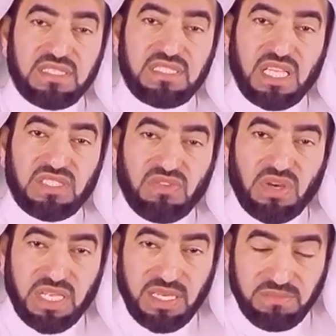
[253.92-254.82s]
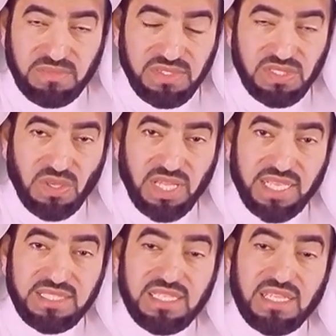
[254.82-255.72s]
just for him so
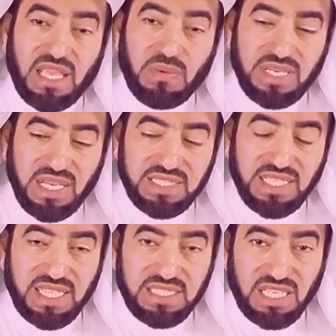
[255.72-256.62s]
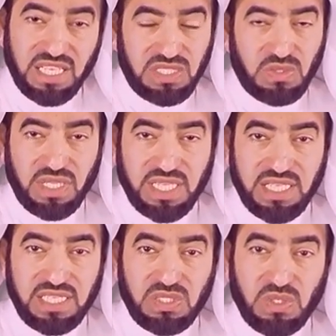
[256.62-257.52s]
that they would not enter into the,
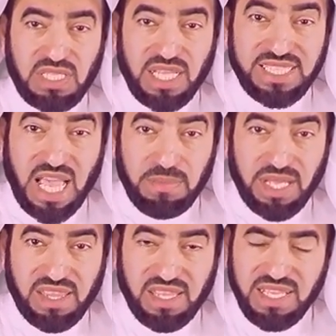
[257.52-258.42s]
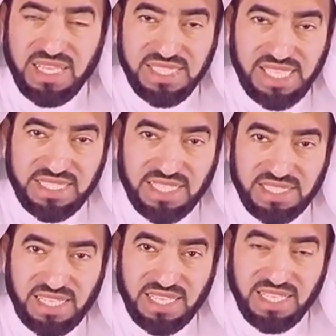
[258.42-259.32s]
into the Sabbath,
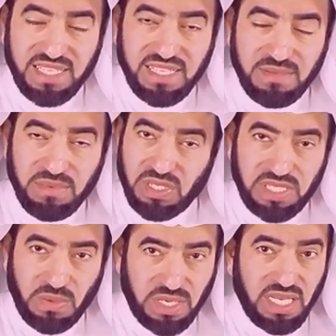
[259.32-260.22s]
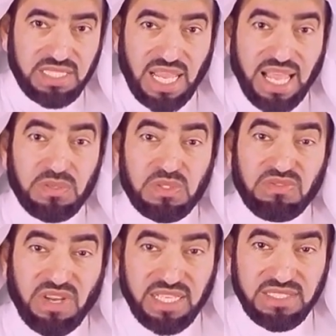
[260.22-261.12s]
Saturday, because they were not allowed to
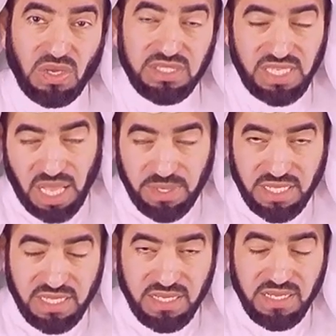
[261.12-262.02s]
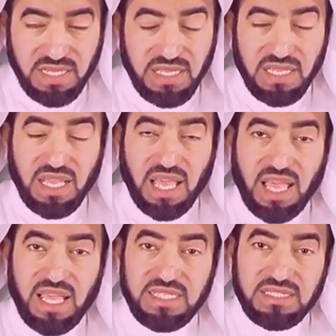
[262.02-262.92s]
fight on Sabbath.
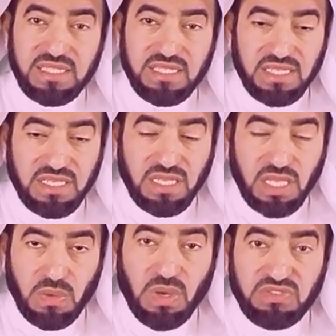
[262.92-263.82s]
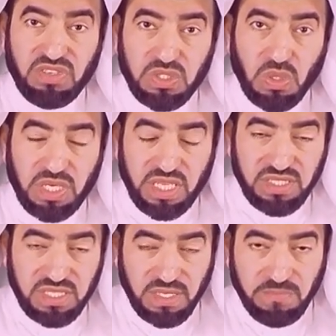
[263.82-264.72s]
And he was
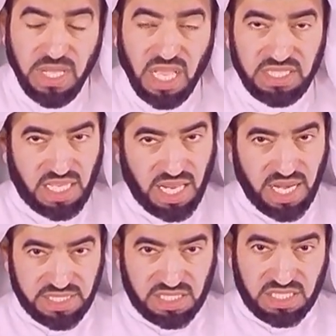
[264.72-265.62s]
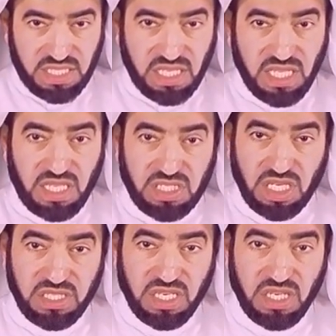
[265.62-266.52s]
victorious. And he led the
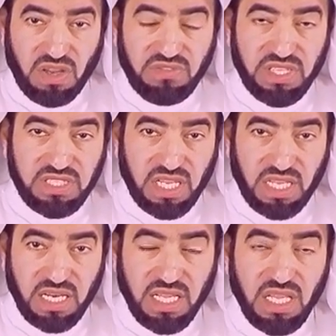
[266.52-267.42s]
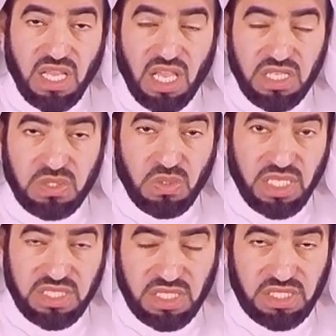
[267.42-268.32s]
children of Israel into
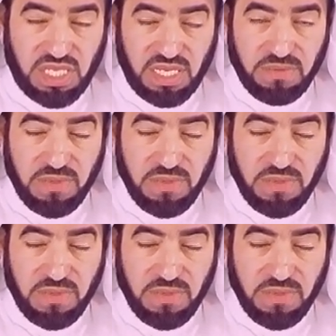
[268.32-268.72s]
the city.